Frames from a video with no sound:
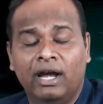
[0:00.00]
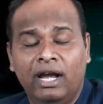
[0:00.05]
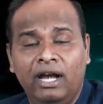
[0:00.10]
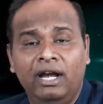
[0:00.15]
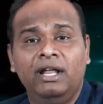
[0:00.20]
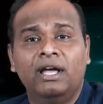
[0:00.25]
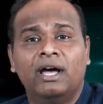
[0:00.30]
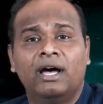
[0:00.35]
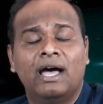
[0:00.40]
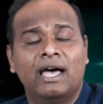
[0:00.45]

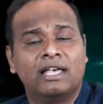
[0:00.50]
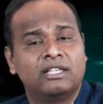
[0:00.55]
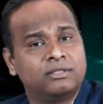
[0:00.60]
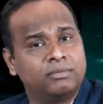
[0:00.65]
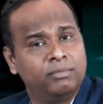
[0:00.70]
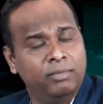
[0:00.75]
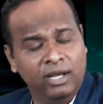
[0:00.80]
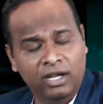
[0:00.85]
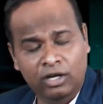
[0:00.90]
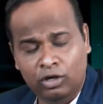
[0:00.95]
India has
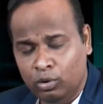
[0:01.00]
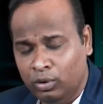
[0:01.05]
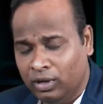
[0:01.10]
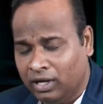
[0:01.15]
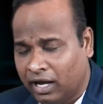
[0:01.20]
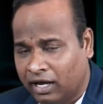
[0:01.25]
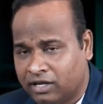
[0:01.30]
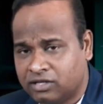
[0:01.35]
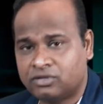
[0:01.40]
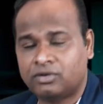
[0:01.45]
been
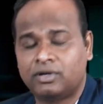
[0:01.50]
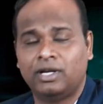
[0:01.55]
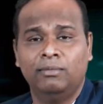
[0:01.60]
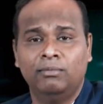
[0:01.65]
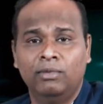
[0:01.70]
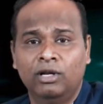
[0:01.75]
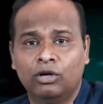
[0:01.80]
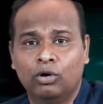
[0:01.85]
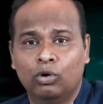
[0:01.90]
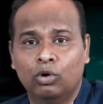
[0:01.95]
doing
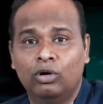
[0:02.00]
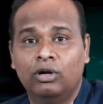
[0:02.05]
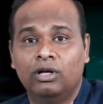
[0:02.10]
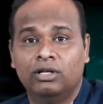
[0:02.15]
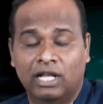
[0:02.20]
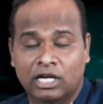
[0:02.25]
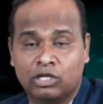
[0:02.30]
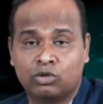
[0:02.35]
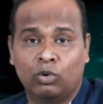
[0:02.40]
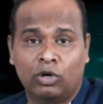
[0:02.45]
extremely good.
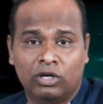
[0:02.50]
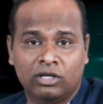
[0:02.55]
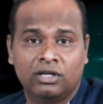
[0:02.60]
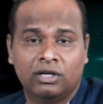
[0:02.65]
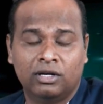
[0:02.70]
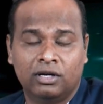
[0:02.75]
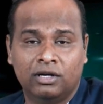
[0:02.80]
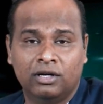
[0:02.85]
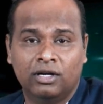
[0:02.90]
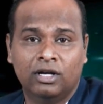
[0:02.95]
That's what
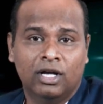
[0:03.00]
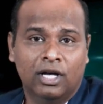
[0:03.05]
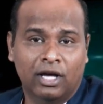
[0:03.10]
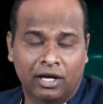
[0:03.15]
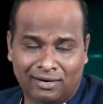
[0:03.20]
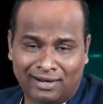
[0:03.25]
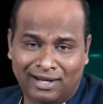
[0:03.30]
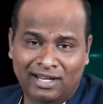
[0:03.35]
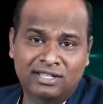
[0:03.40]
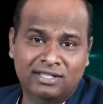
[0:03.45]
the
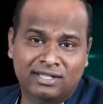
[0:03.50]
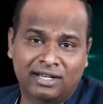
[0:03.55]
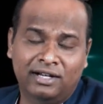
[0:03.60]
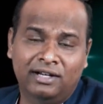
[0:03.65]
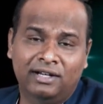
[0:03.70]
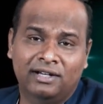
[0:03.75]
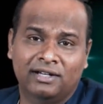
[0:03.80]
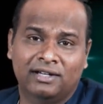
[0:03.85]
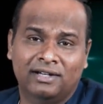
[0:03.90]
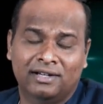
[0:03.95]

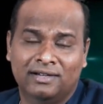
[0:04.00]
recent